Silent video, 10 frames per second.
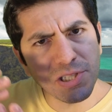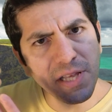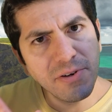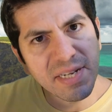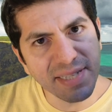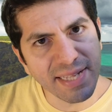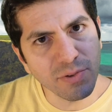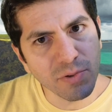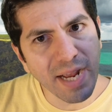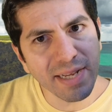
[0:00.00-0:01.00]
later in A Dance with
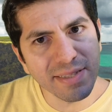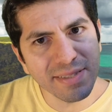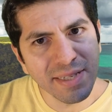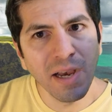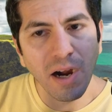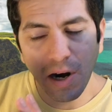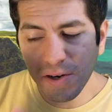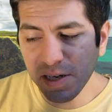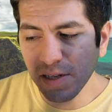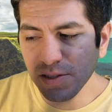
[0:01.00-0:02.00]
Dragons,
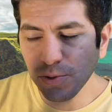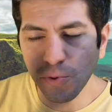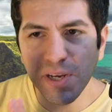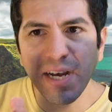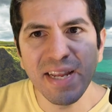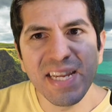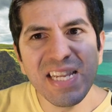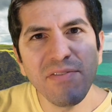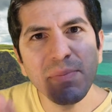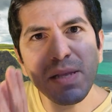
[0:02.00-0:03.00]
Arianne's story got
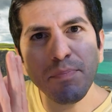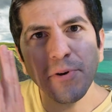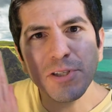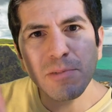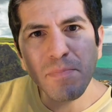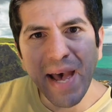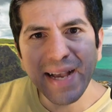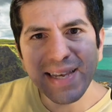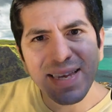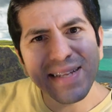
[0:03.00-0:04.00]
inevitably pushed
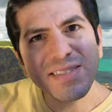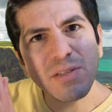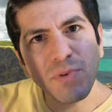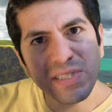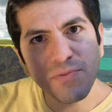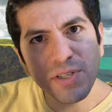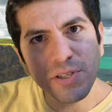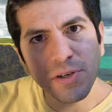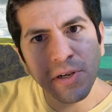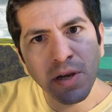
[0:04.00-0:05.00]
back into the Winds of
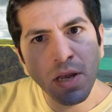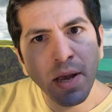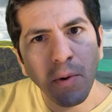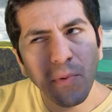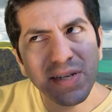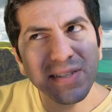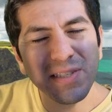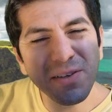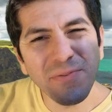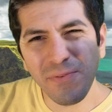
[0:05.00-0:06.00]
Winter when it could
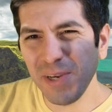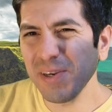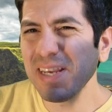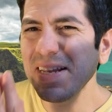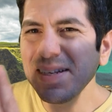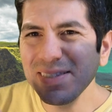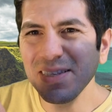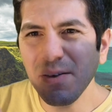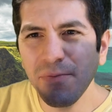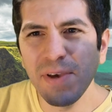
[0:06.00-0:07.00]
have very
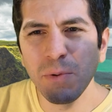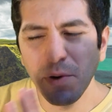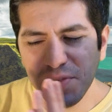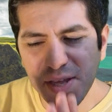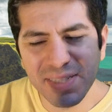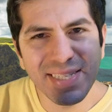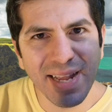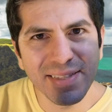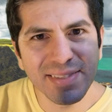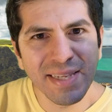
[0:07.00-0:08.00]
easily fit within
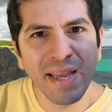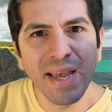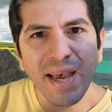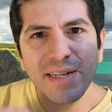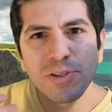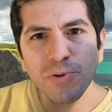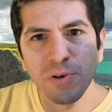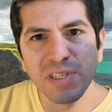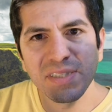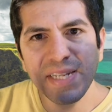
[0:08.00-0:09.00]
Dance had
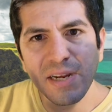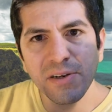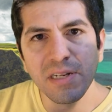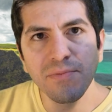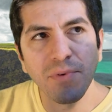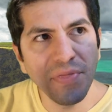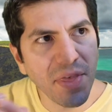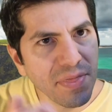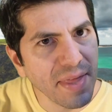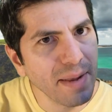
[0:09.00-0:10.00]
George's narrative
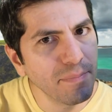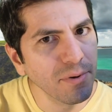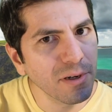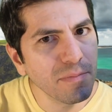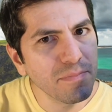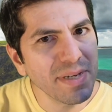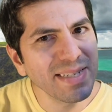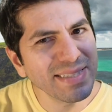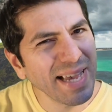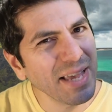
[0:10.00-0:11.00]
within that book been
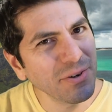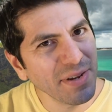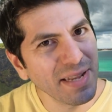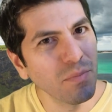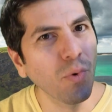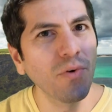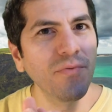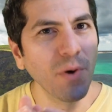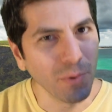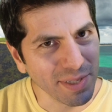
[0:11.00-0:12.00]
tighter and more
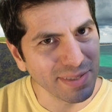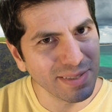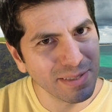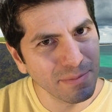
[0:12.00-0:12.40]
focused.